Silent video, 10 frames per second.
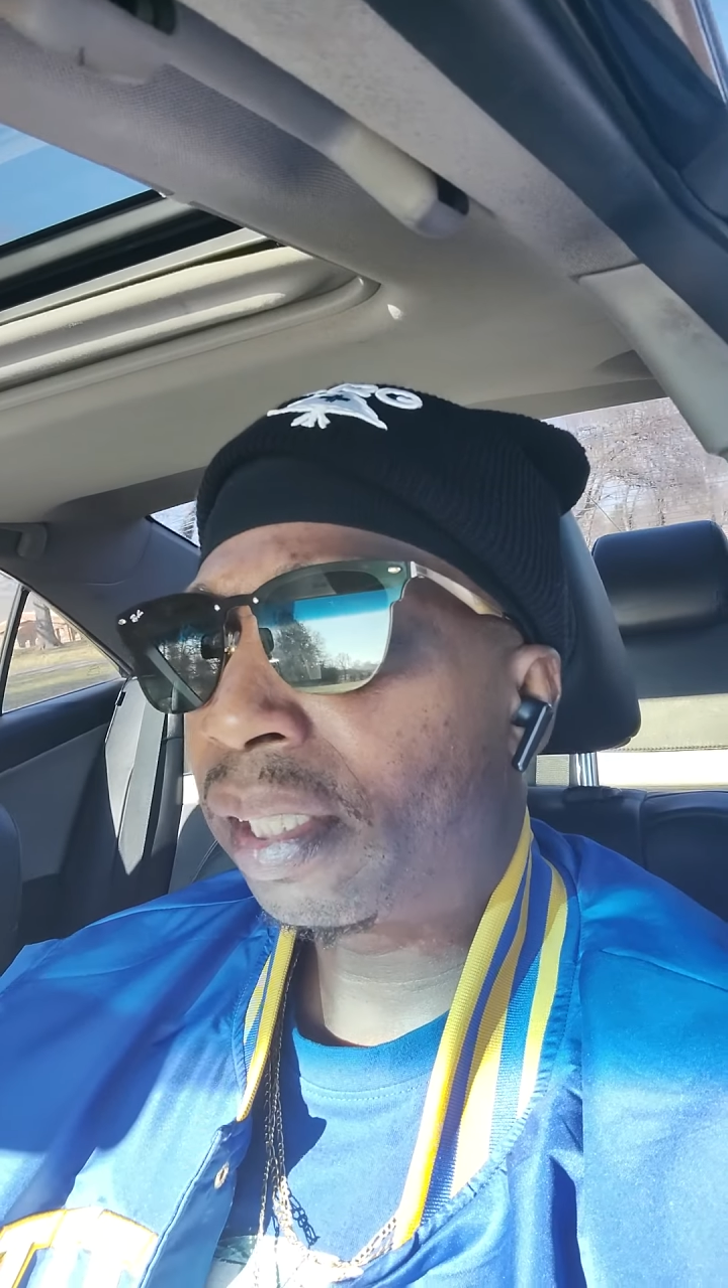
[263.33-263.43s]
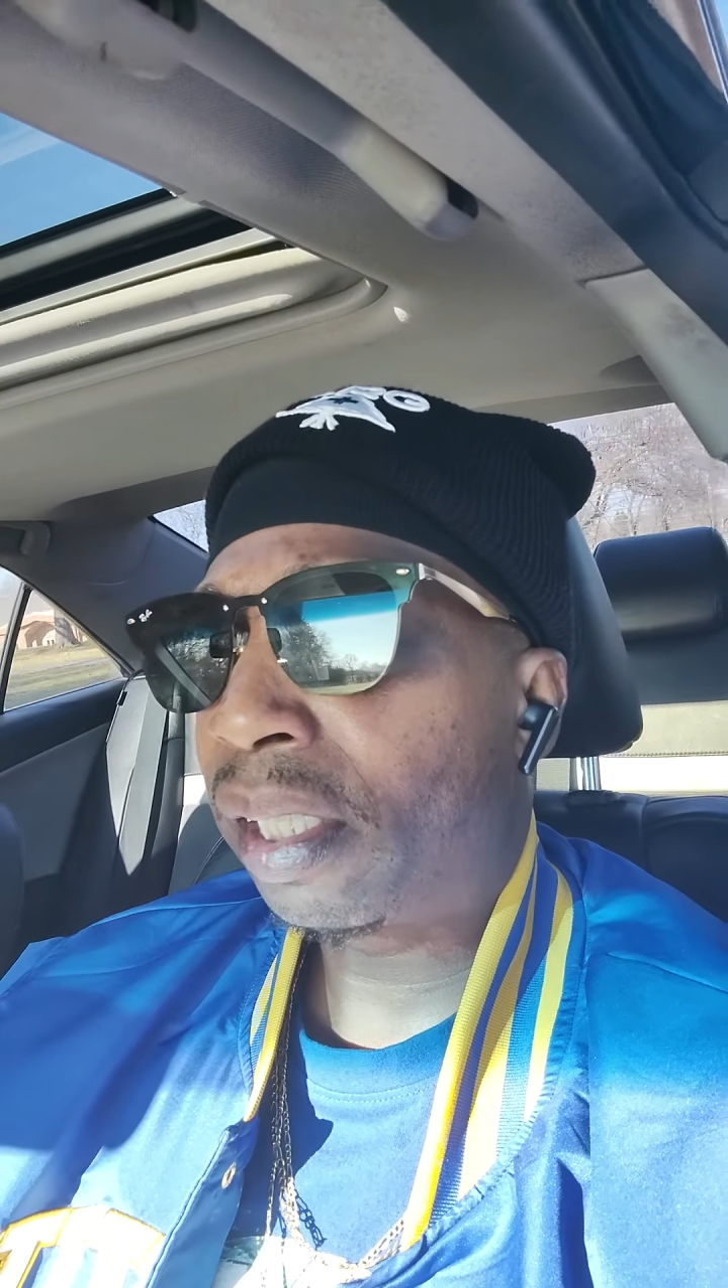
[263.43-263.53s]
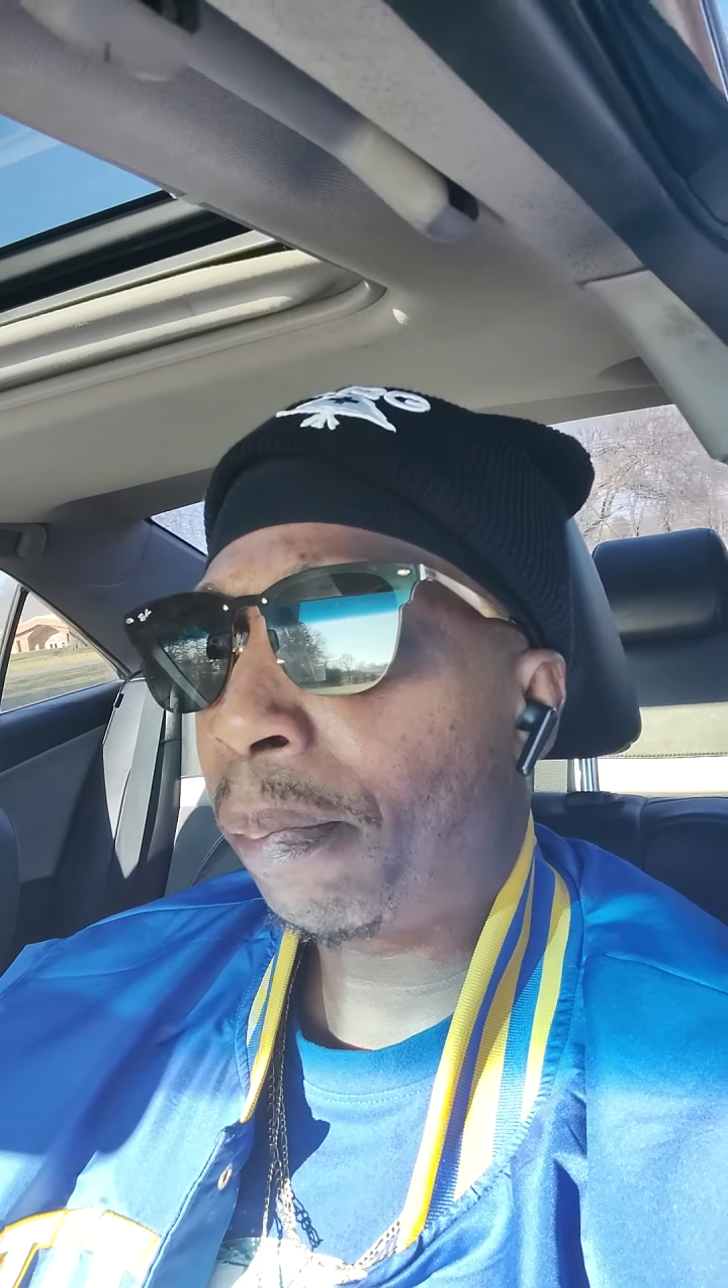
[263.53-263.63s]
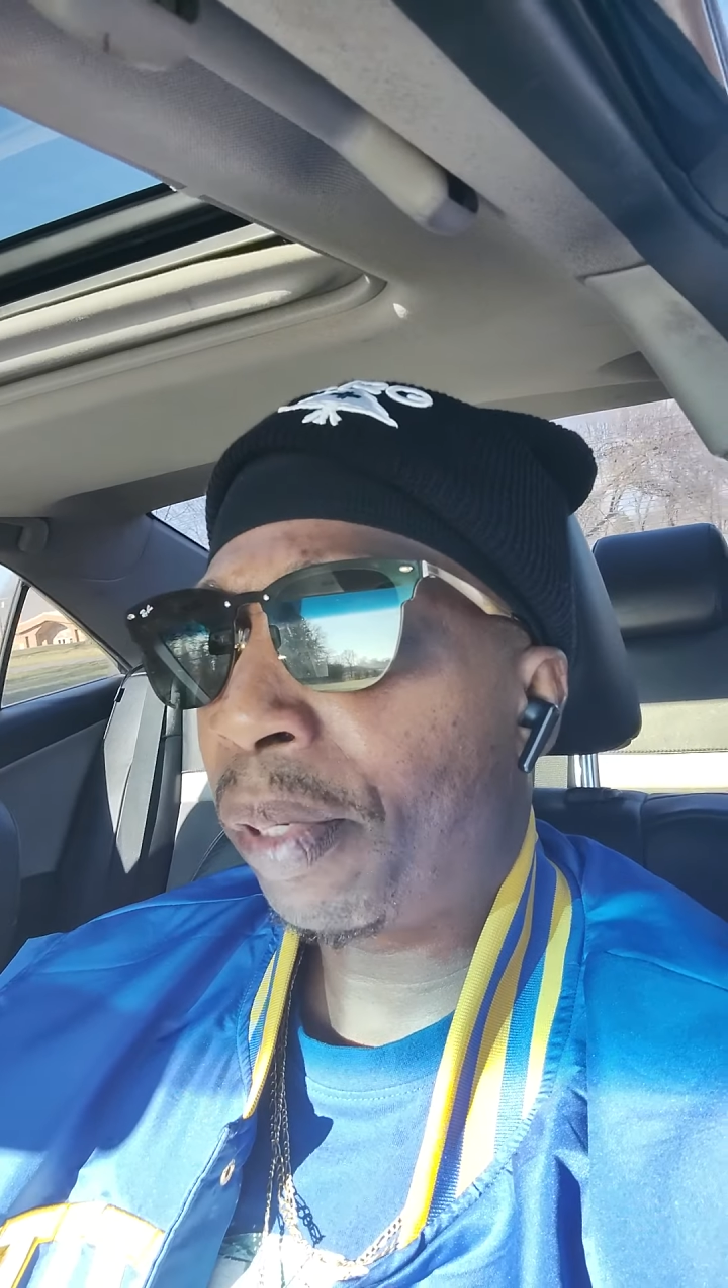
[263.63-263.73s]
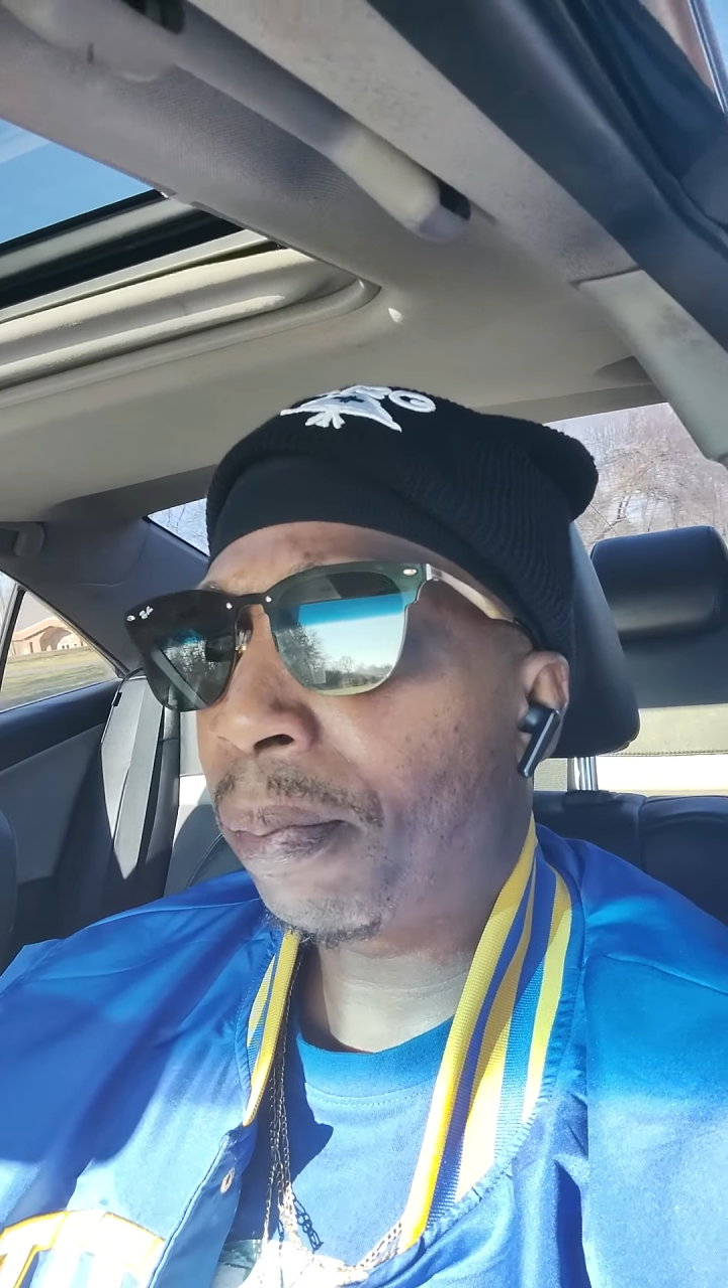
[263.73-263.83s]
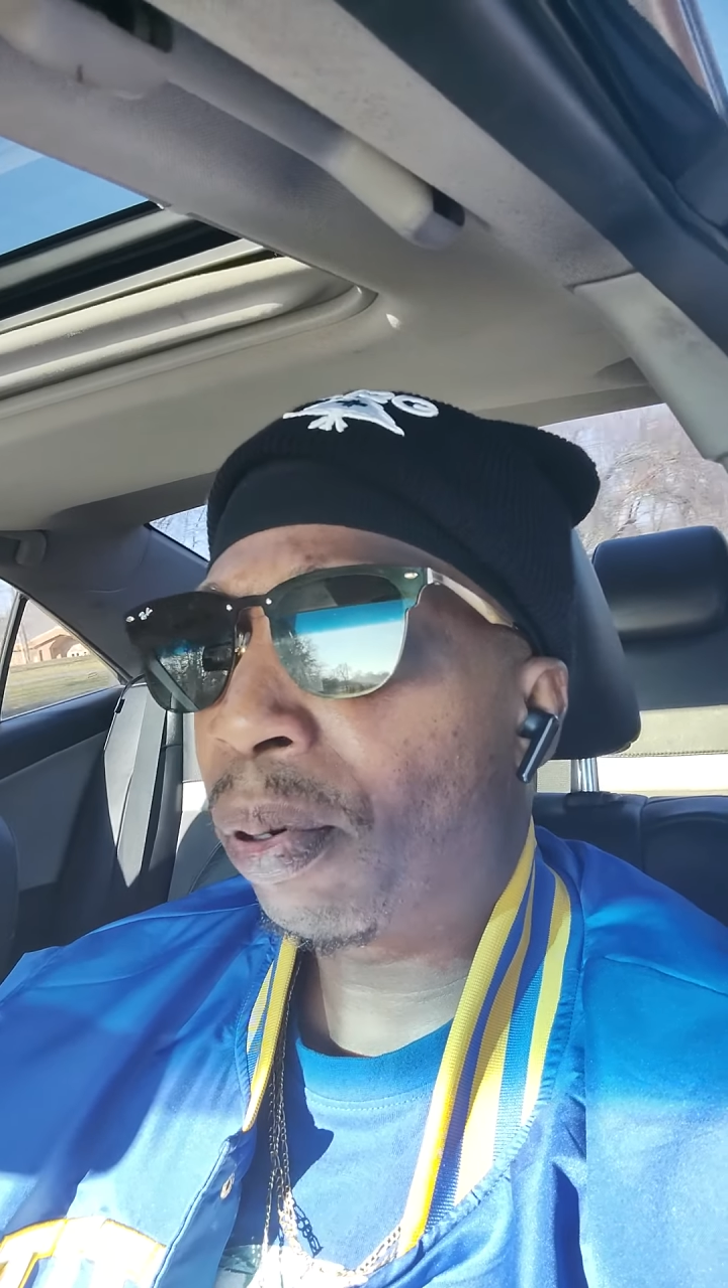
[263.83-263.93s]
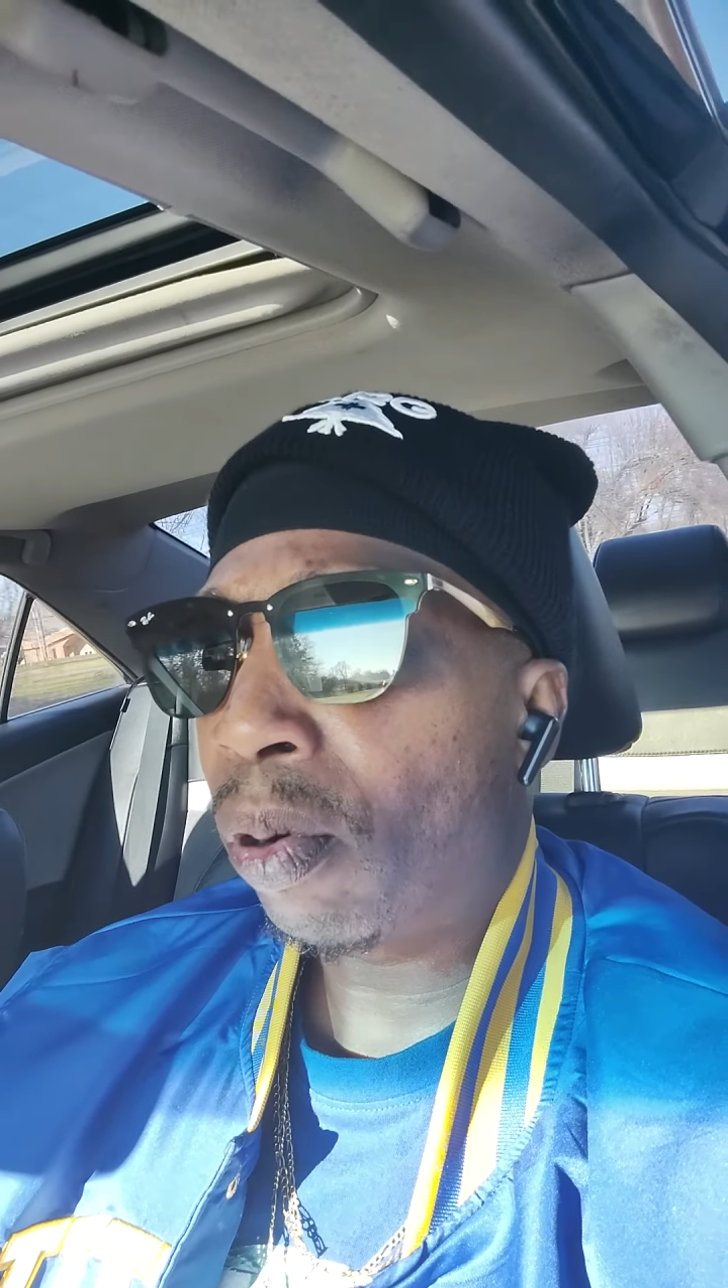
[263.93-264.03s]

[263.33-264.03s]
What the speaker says: sipping